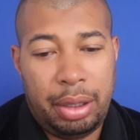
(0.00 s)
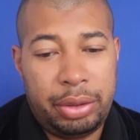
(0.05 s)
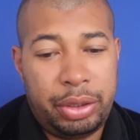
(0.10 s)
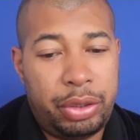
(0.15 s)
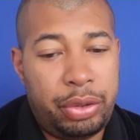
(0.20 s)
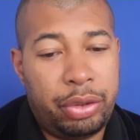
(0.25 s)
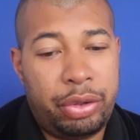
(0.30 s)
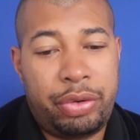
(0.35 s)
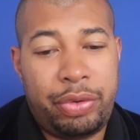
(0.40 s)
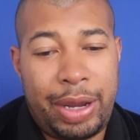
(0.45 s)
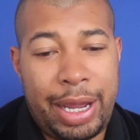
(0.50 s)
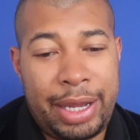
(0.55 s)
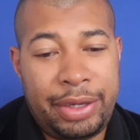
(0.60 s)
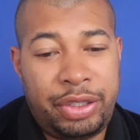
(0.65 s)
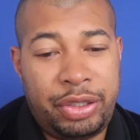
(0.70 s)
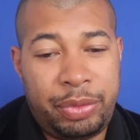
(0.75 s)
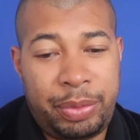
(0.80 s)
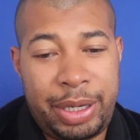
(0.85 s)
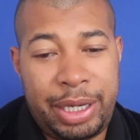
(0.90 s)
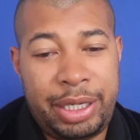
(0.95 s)
You're
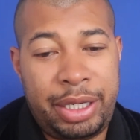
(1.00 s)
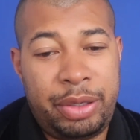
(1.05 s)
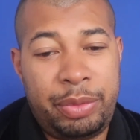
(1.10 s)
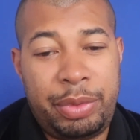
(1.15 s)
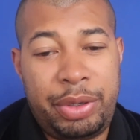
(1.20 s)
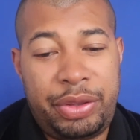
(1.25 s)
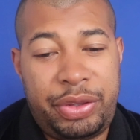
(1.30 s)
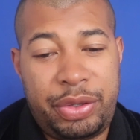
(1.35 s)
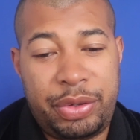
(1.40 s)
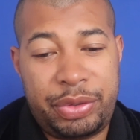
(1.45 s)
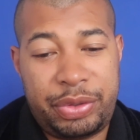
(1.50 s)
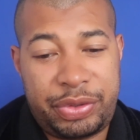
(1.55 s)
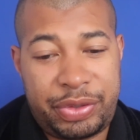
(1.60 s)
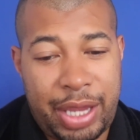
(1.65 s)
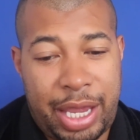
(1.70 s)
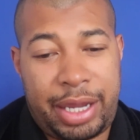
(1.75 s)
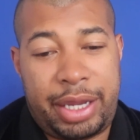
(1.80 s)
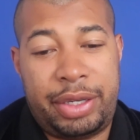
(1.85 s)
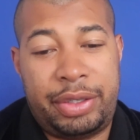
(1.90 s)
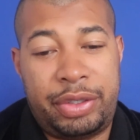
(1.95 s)
graduating with your
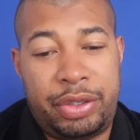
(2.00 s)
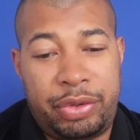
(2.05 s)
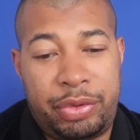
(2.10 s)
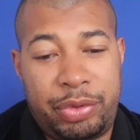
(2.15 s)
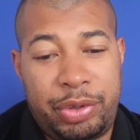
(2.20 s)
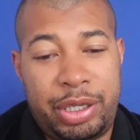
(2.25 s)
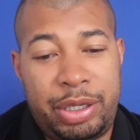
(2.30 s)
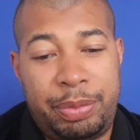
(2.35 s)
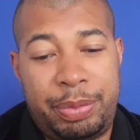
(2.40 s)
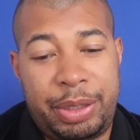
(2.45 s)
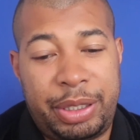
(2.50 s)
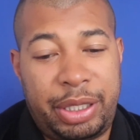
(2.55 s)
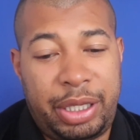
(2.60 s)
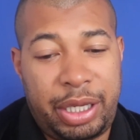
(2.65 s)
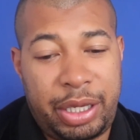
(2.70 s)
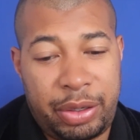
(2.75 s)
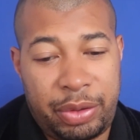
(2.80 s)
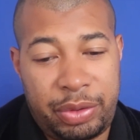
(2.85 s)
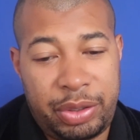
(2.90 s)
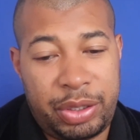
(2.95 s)
second degree, but
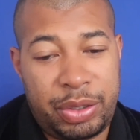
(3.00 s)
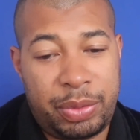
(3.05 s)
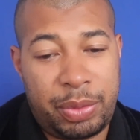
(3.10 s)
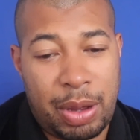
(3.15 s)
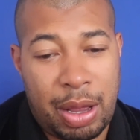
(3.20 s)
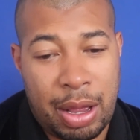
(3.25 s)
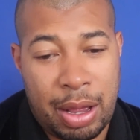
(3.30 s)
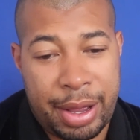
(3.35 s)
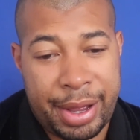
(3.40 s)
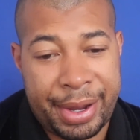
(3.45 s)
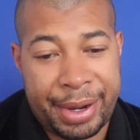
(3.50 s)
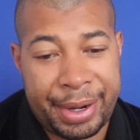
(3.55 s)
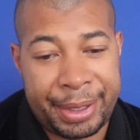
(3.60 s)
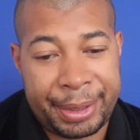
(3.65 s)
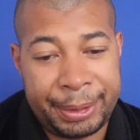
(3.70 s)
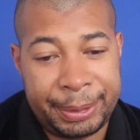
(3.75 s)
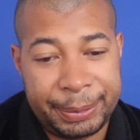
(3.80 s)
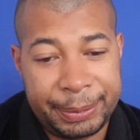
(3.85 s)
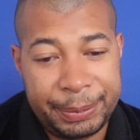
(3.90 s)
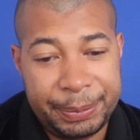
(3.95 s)
here you
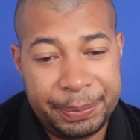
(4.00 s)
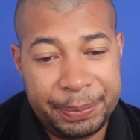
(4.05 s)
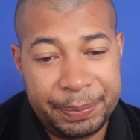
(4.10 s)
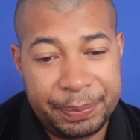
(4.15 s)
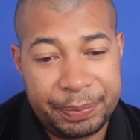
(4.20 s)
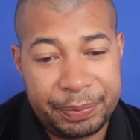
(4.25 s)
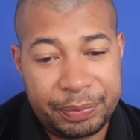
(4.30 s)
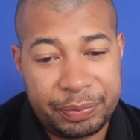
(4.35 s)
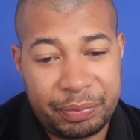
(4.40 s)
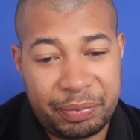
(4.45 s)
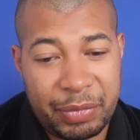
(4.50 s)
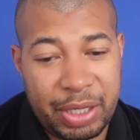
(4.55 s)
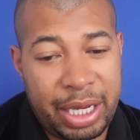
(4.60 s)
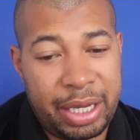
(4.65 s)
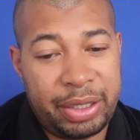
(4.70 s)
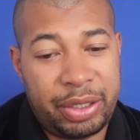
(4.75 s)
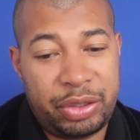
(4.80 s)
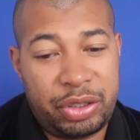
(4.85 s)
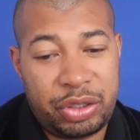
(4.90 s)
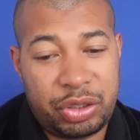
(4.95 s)
are.
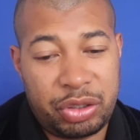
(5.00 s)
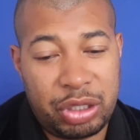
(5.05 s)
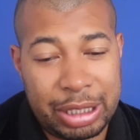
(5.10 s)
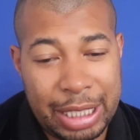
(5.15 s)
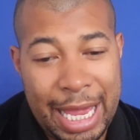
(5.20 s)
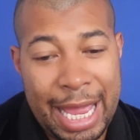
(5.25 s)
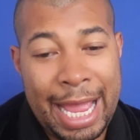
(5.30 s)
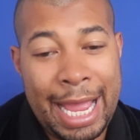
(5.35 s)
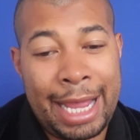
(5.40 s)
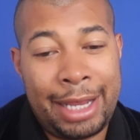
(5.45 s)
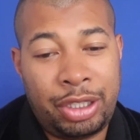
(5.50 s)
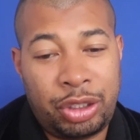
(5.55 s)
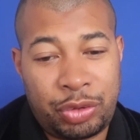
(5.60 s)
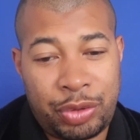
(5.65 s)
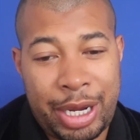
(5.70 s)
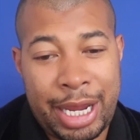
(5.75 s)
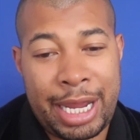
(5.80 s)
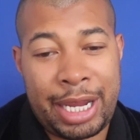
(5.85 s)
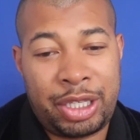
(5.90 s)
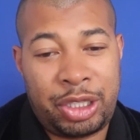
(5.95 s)
And a glad
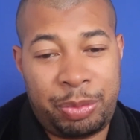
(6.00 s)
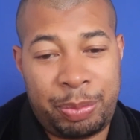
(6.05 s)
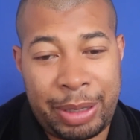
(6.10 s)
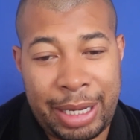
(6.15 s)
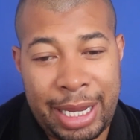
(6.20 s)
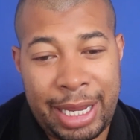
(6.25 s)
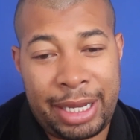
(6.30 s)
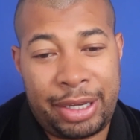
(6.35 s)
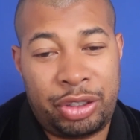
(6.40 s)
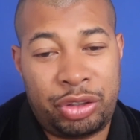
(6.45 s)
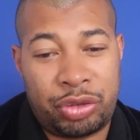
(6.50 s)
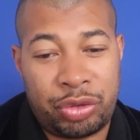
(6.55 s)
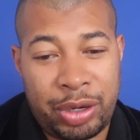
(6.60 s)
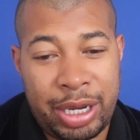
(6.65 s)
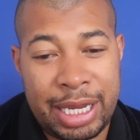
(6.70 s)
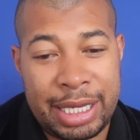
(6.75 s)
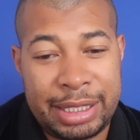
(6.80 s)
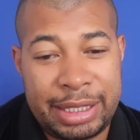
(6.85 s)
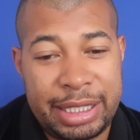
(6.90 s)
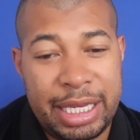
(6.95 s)
trash bag
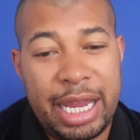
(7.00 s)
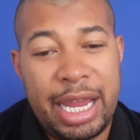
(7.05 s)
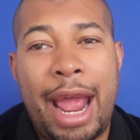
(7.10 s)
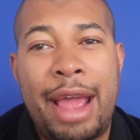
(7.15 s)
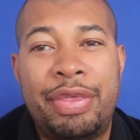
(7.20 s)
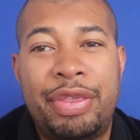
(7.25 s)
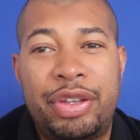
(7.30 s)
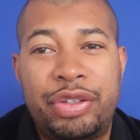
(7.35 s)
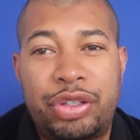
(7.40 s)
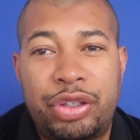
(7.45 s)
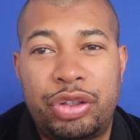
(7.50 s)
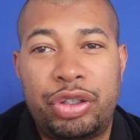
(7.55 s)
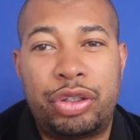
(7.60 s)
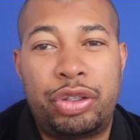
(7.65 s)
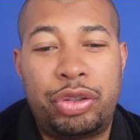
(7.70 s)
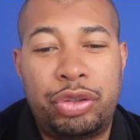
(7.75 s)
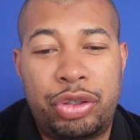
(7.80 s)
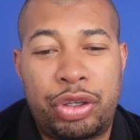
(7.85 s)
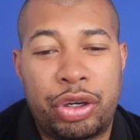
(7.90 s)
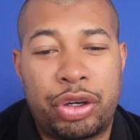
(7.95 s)
dress and this
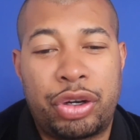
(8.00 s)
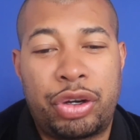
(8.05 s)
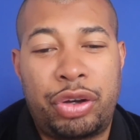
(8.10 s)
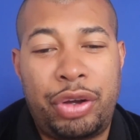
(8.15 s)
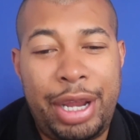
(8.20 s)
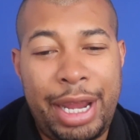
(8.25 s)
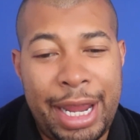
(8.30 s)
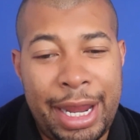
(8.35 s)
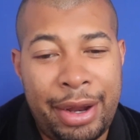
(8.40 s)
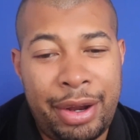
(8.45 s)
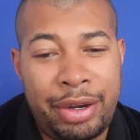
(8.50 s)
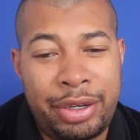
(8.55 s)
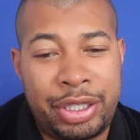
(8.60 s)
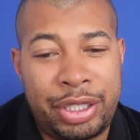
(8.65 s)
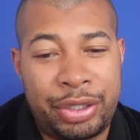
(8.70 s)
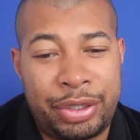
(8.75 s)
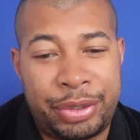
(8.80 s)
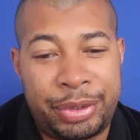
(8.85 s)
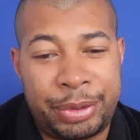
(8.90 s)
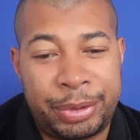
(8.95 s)
little girl
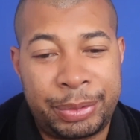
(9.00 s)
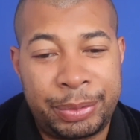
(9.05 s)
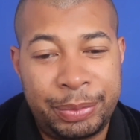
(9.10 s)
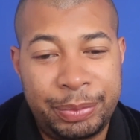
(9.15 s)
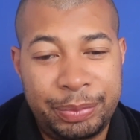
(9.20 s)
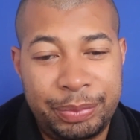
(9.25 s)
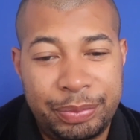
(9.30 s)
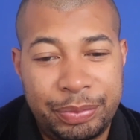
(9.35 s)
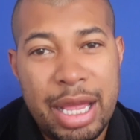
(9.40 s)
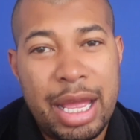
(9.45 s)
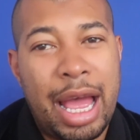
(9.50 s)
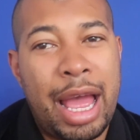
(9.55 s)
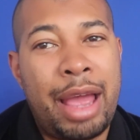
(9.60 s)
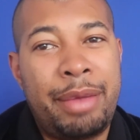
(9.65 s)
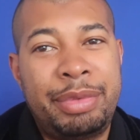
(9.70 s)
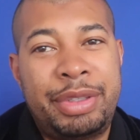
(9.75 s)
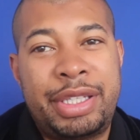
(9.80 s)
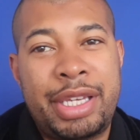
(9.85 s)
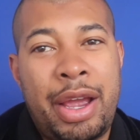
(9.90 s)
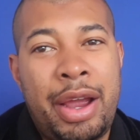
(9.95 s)
hairdo.
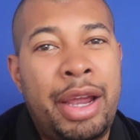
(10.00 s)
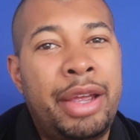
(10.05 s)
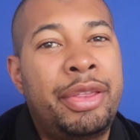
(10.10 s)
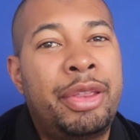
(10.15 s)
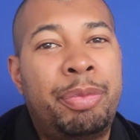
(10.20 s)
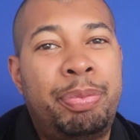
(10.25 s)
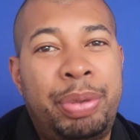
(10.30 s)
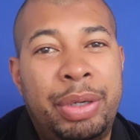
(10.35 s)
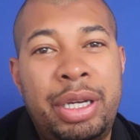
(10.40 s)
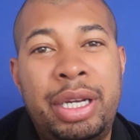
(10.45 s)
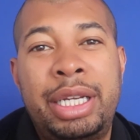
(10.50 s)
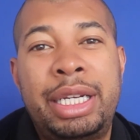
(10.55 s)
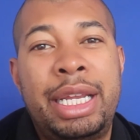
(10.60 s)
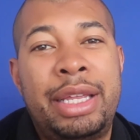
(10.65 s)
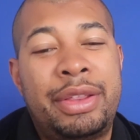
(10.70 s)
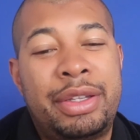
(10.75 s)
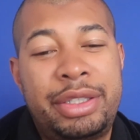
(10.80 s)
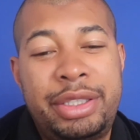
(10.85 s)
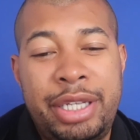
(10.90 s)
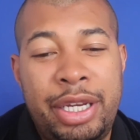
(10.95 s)
I'm sorry, the bun
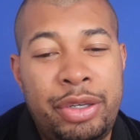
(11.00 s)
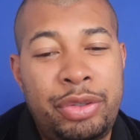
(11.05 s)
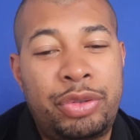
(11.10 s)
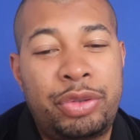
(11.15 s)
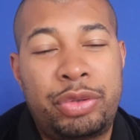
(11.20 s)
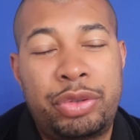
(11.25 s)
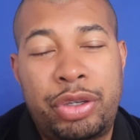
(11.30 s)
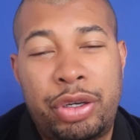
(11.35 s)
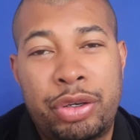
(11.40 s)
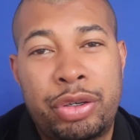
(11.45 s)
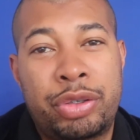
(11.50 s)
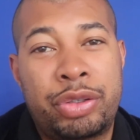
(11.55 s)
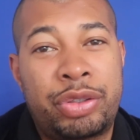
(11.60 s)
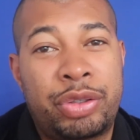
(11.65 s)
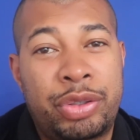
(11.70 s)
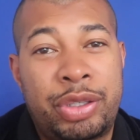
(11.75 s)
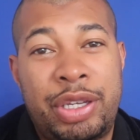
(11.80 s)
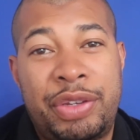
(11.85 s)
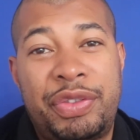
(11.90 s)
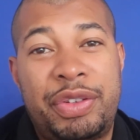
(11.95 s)
and the tendril curls
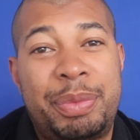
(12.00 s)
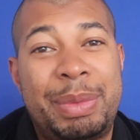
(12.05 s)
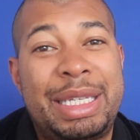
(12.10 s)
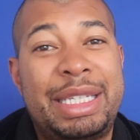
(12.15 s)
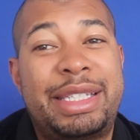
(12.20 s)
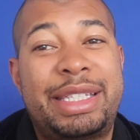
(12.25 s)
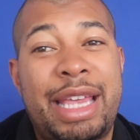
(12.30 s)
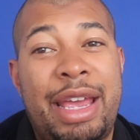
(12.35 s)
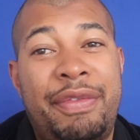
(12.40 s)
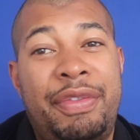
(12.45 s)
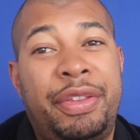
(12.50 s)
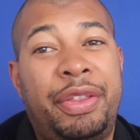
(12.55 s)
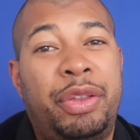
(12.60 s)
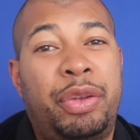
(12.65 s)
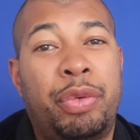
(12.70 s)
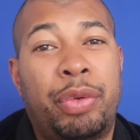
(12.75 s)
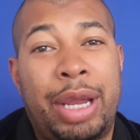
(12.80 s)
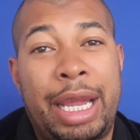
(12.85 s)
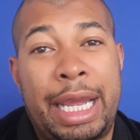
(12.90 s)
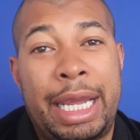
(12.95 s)
are giving me 7th
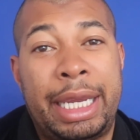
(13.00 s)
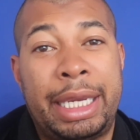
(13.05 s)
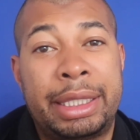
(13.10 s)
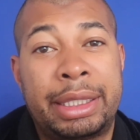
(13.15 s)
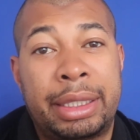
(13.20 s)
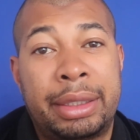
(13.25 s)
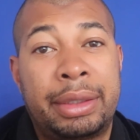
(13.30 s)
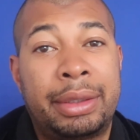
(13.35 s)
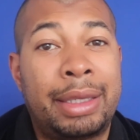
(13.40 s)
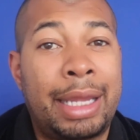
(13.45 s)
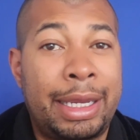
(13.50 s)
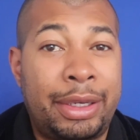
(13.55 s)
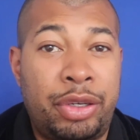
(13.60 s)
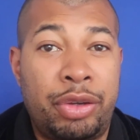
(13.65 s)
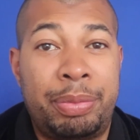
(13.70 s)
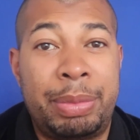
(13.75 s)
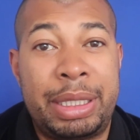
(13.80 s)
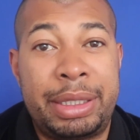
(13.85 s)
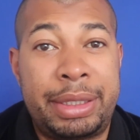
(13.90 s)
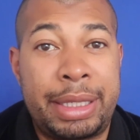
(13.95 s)
grade, like
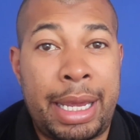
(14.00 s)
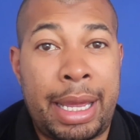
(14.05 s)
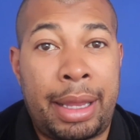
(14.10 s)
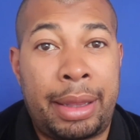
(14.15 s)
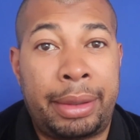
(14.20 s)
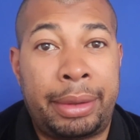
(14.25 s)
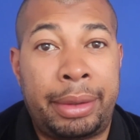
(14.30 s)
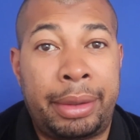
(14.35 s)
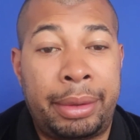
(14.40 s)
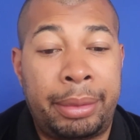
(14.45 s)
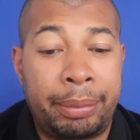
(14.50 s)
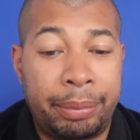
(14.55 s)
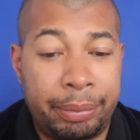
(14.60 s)
your mentality.